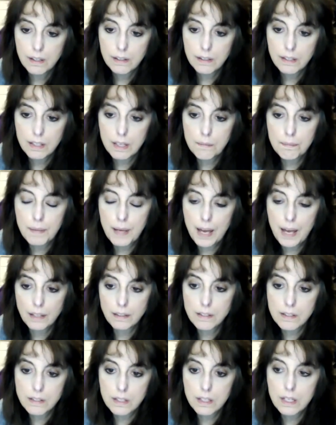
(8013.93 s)
the
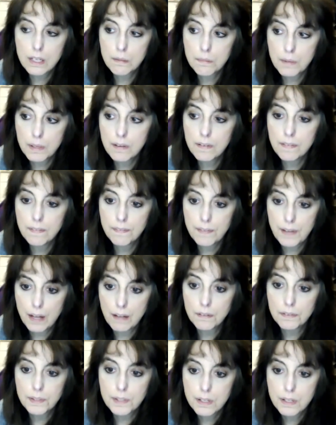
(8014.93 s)
impact is going to be
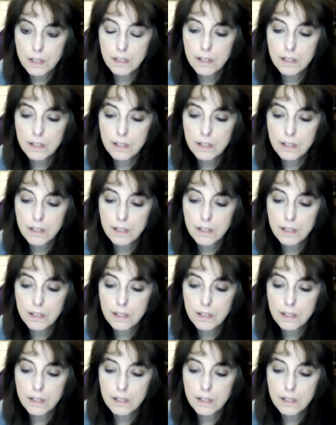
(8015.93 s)
felt.